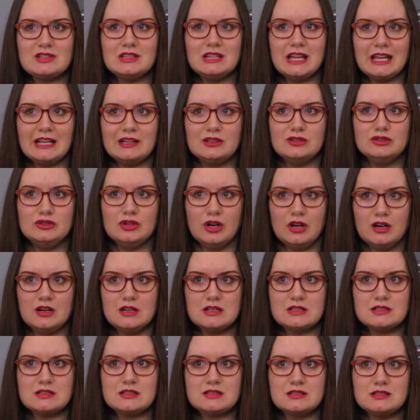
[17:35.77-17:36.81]
like
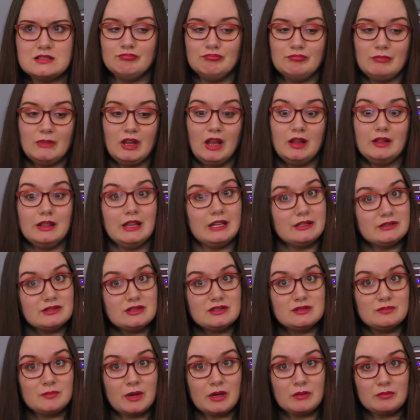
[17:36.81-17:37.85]
Dawes. That's
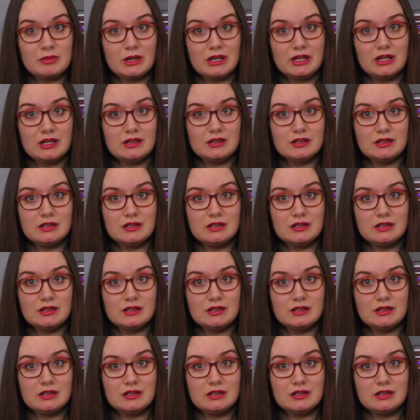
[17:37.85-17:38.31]
just my opinion.